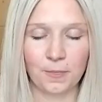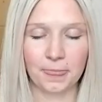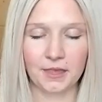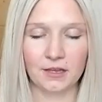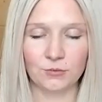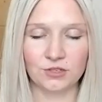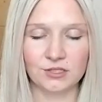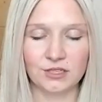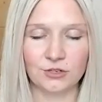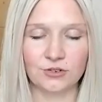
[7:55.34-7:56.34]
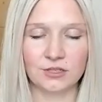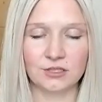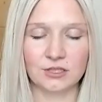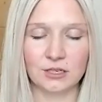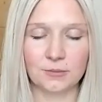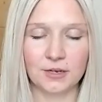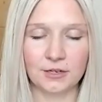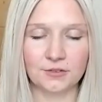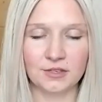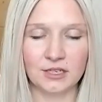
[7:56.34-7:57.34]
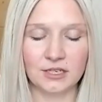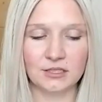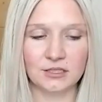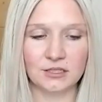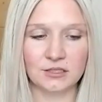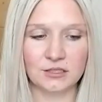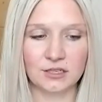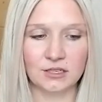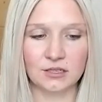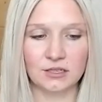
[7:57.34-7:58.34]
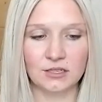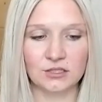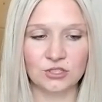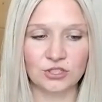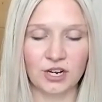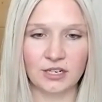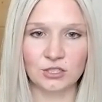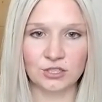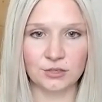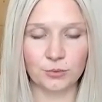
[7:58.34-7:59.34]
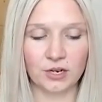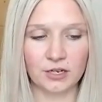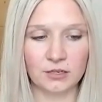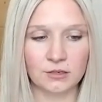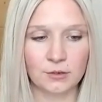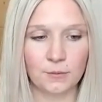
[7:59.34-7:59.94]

And what's interesting about this is it, it's a tragedy, right?